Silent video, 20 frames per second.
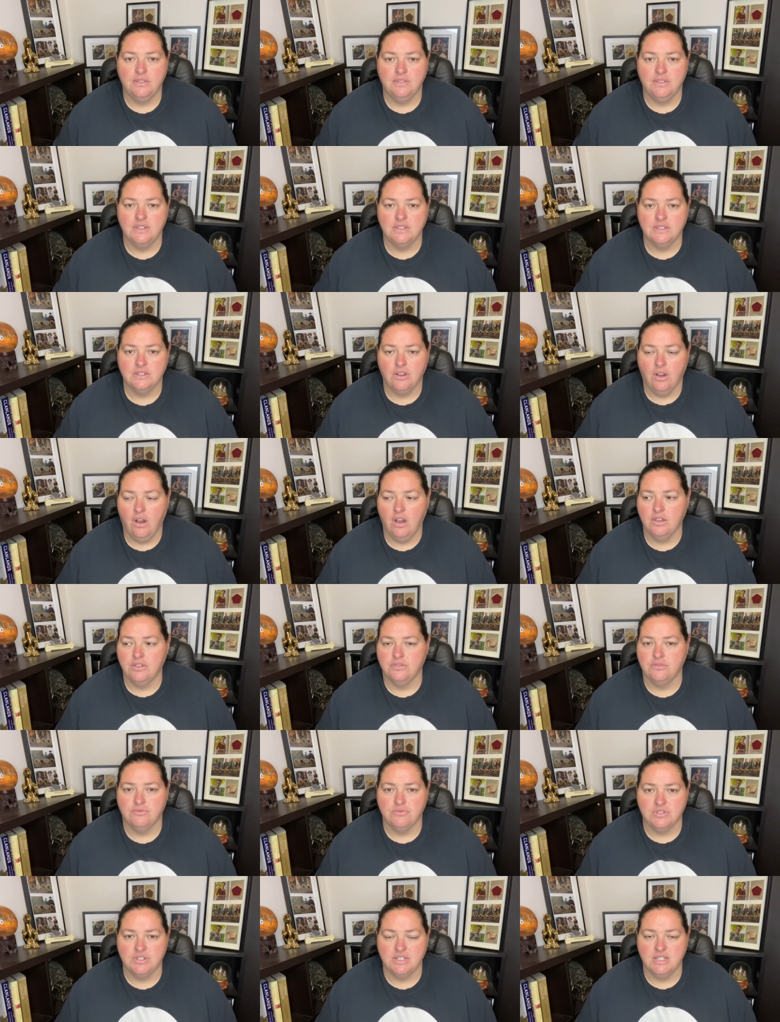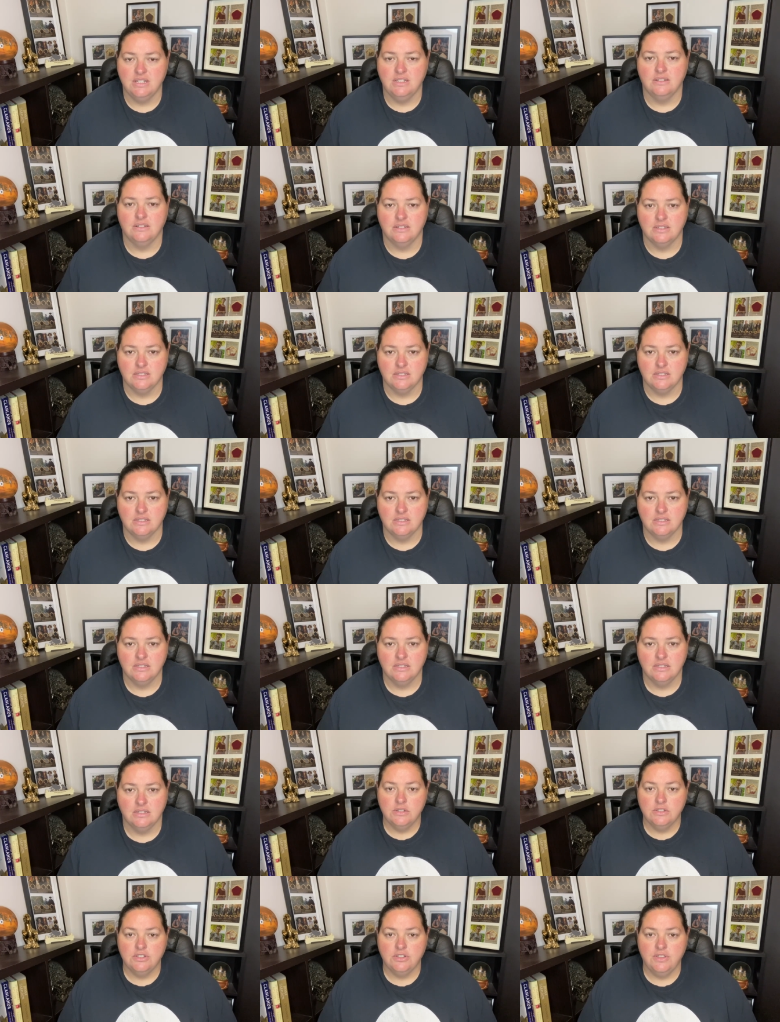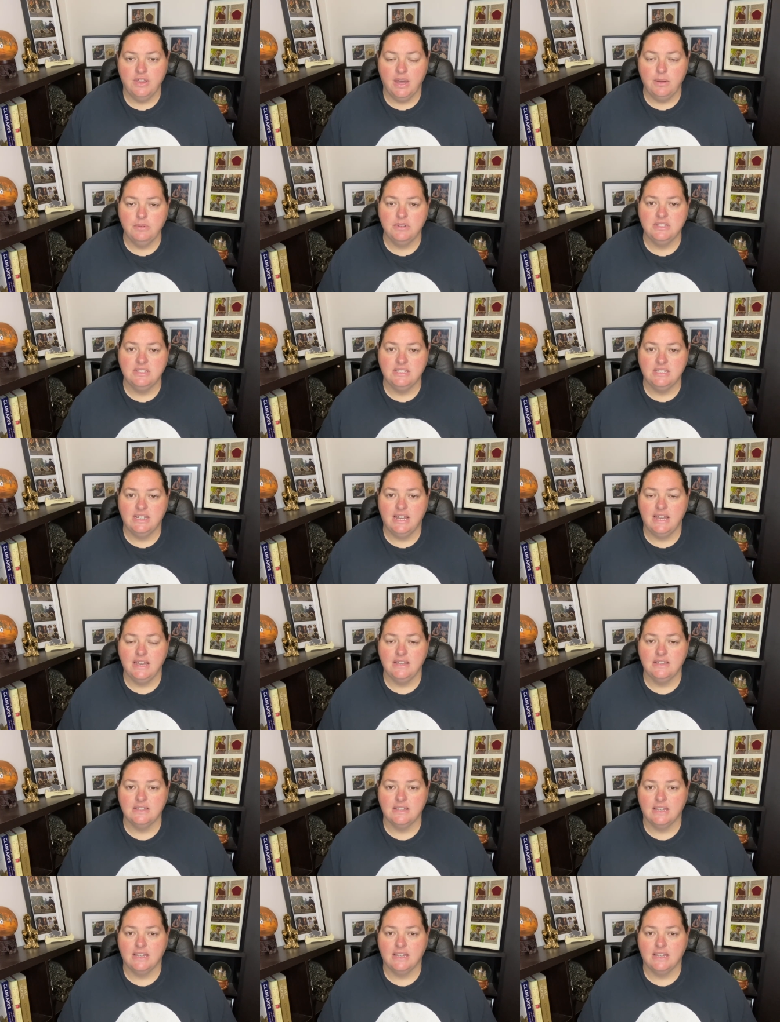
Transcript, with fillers: this guy's ridiculousness. So that was today's